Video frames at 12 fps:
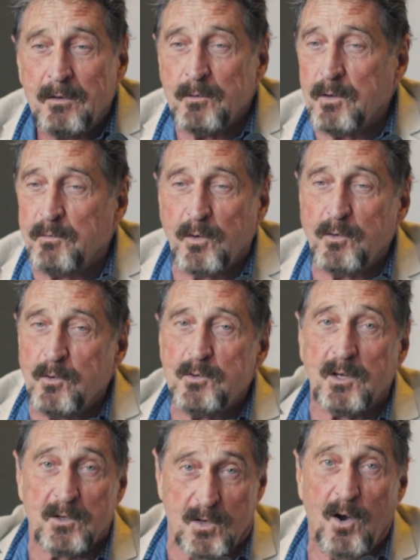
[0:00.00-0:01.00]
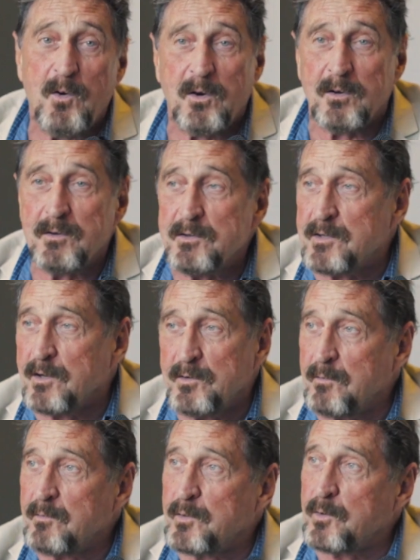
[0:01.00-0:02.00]
if you're using tokens,
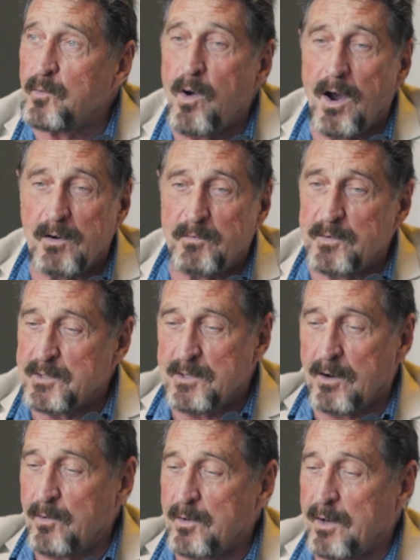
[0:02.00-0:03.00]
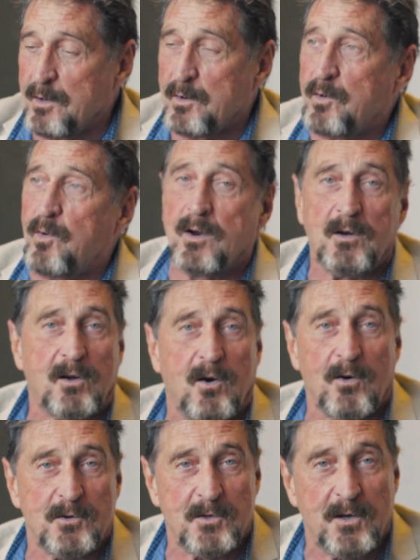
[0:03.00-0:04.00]
then your wife is not going to get a credit
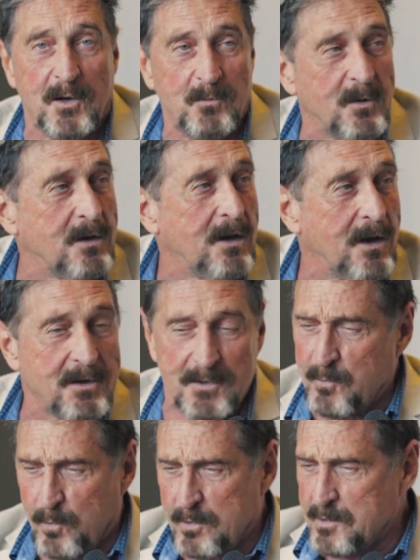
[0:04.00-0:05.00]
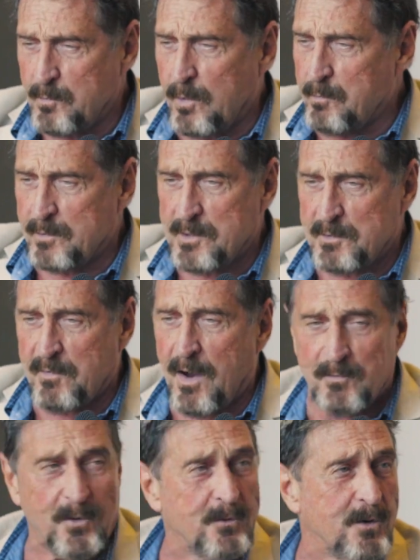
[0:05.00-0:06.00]
card statement and say, what was this
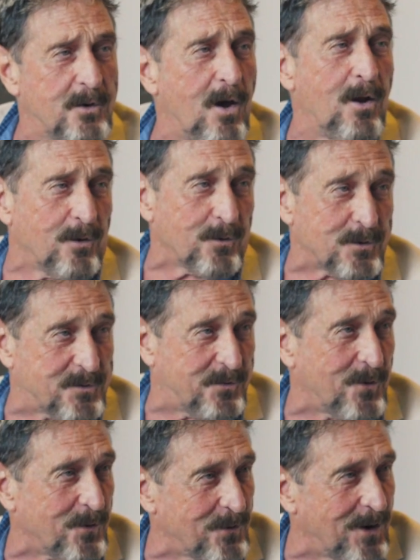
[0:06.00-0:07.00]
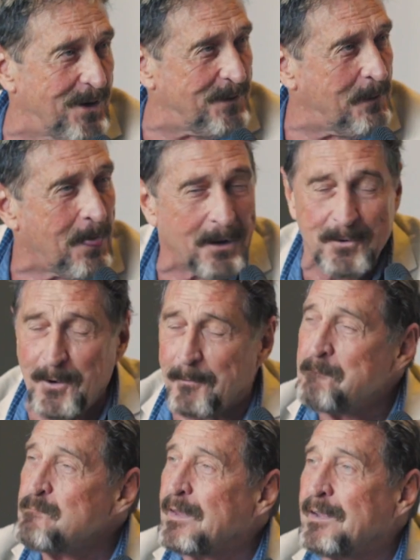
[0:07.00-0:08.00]
$500 for, right? No.
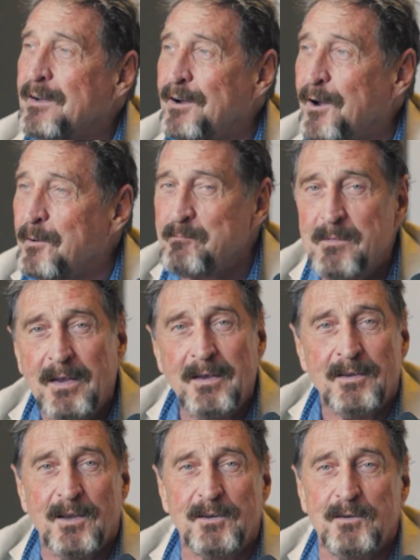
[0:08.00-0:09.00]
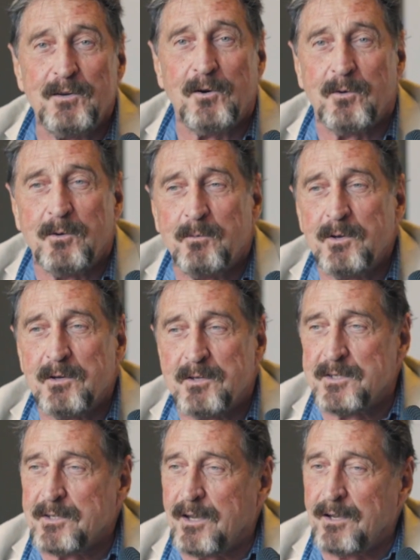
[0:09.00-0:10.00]

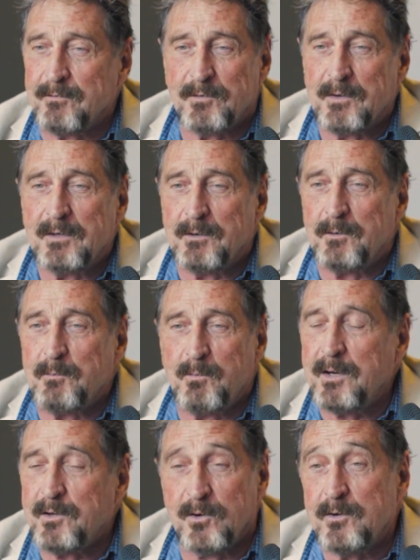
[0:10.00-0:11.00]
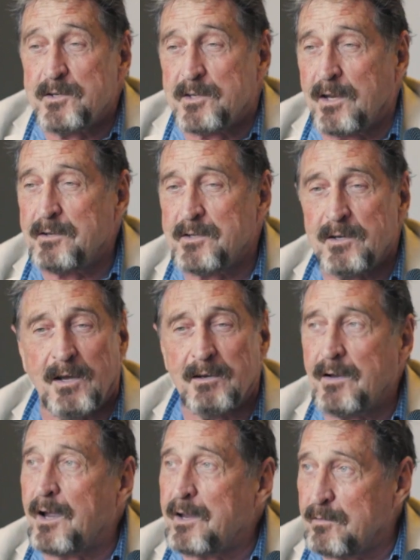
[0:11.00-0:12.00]
It made good sense, and
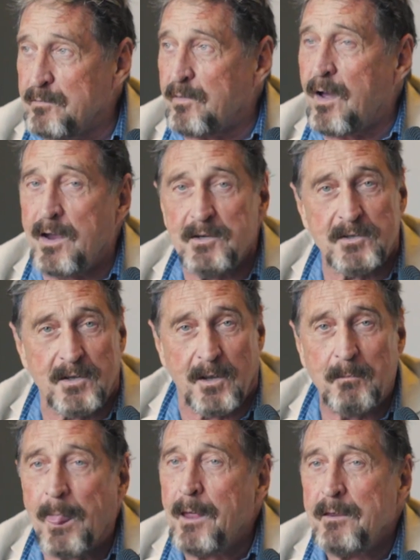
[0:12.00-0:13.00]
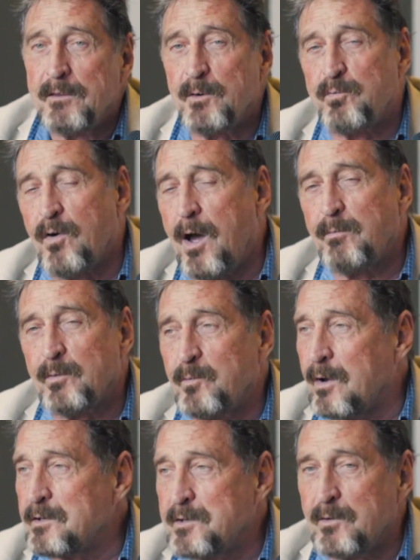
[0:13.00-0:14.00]
I advised them. The problem
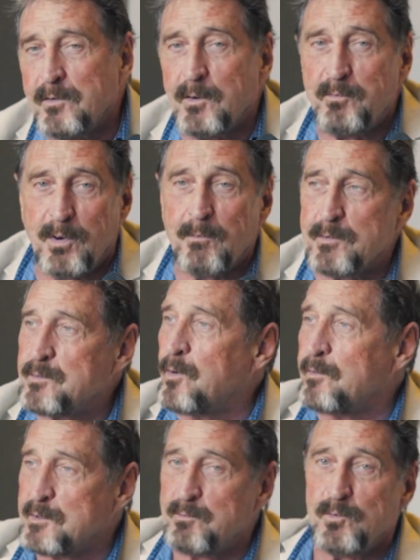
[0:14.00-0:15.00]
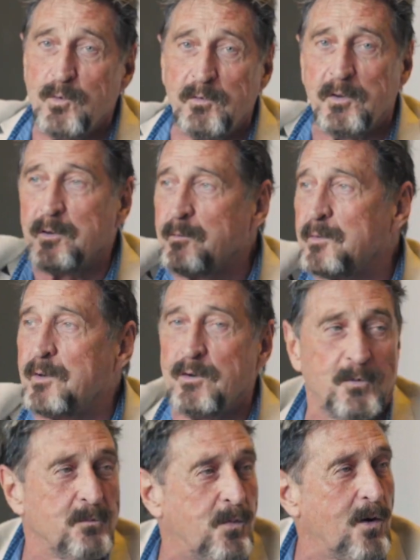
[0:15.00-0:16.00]
was, their pimps were always moving them to
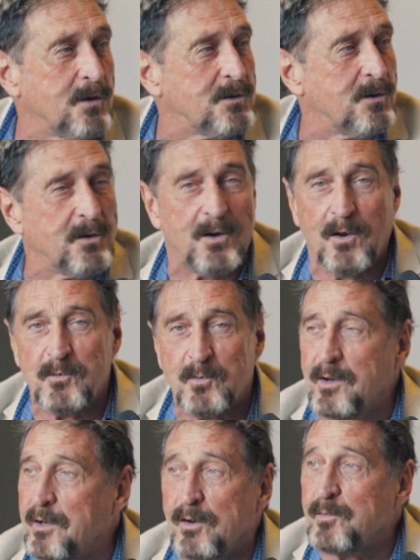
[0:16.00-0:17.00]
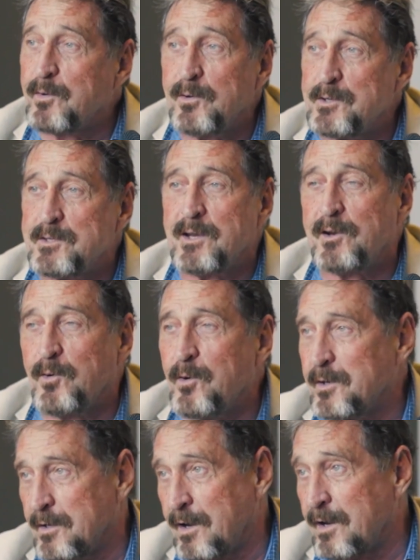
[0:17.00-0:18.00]
different parts of the country, and they never could stay
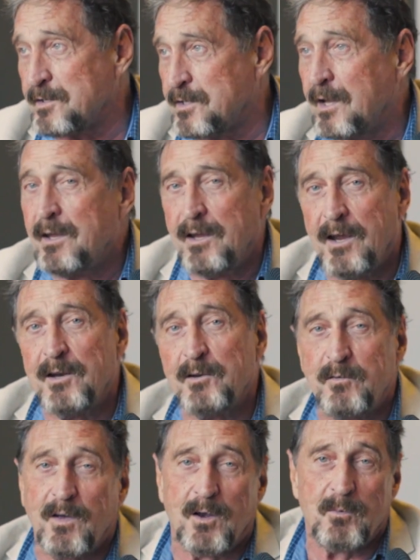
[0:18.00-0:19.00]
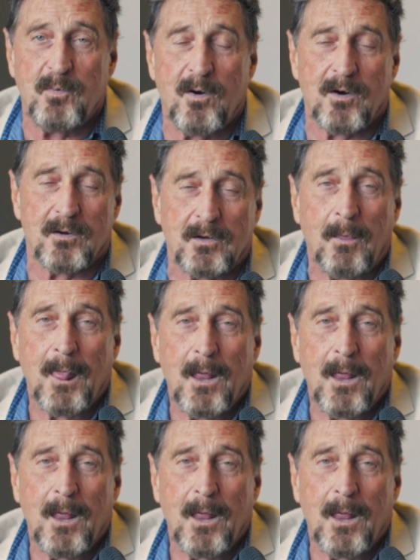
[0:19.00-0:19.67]
organized, and it fell apart.